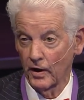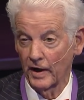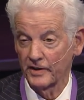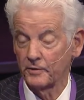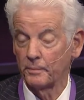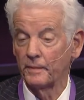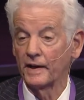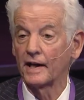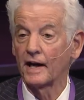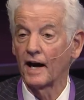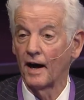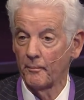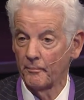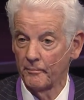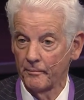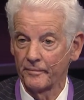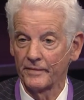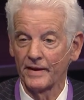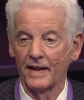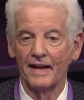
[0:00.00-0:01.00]
It's
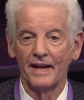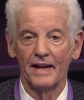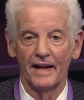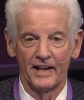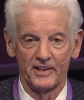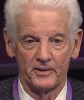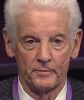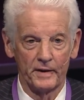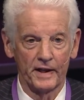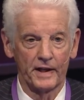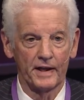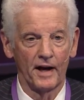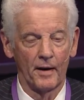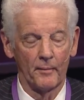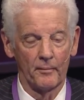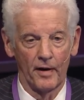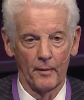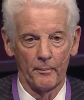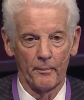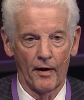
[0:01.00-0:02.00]
become
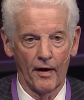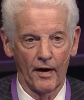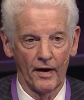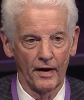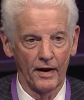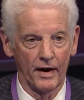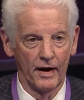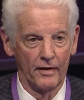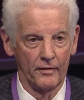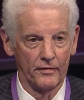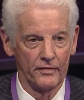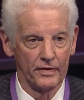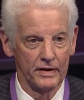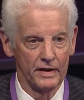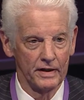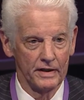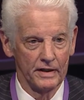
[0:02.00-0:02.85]
a part of